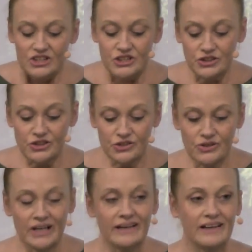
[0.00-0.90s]

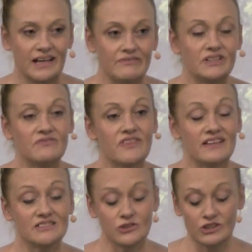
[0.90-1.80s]
Two, even if
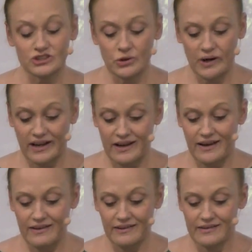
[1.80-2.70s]
things looked
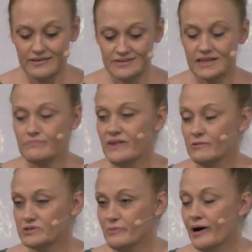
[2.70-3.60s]
okay, something
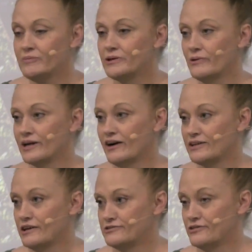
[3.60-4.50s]
was probably going
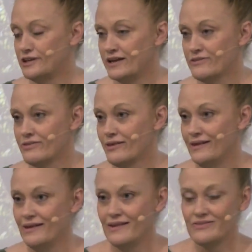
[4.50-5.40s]
on underneath
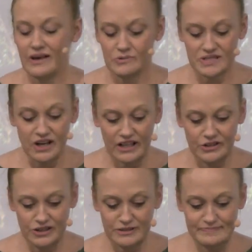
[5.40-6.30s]
that was not
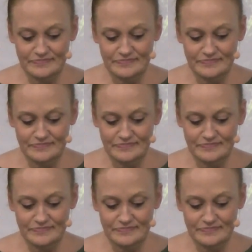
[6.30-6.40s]
good,